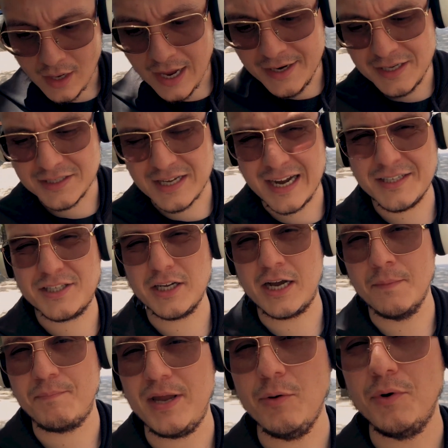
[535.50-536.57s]
and decides to
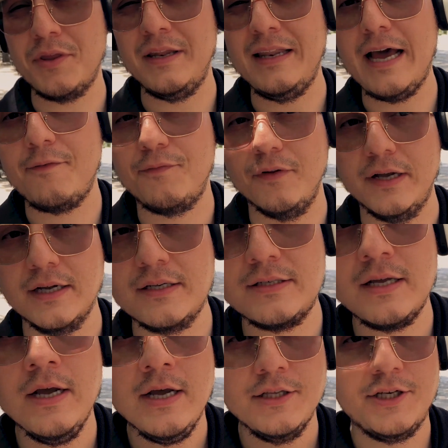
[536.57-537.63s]
compete with
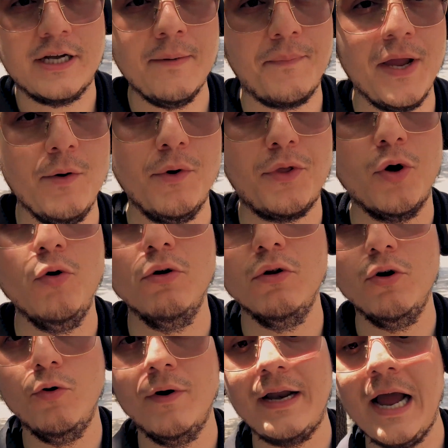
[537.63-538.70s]
Netflix, to compete with
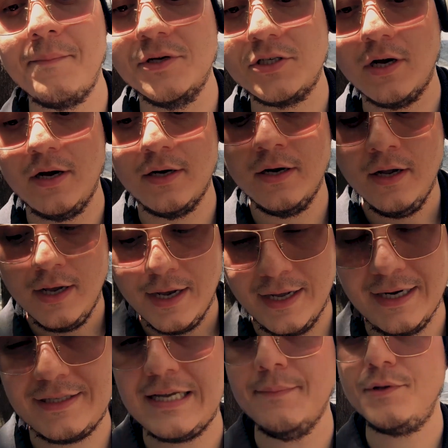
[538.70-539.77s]
Hulu and Amazon,
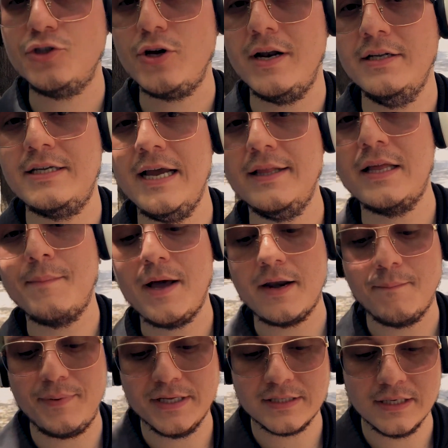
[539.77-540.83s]
and attempt to try to take them out
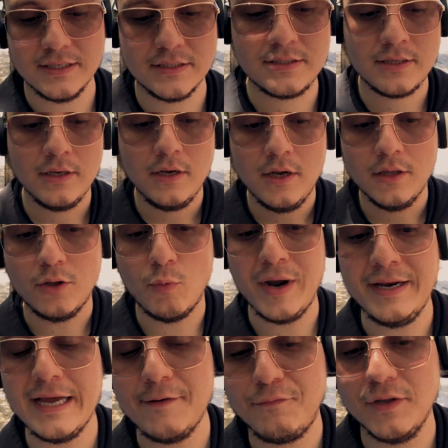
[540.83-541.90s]
of business, the
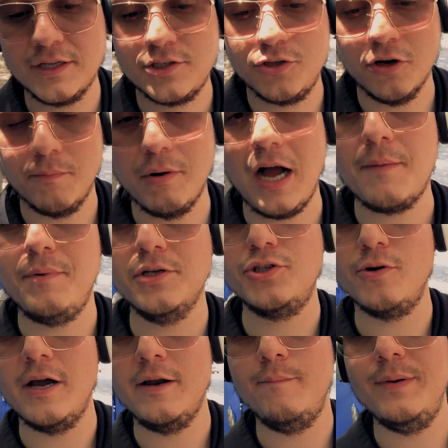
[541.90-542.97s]
way Netflix took
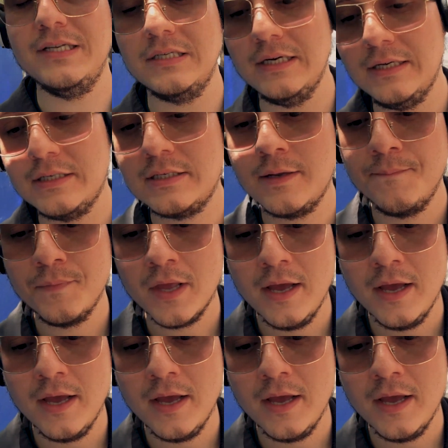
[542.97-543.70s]
Blockbuster out of business.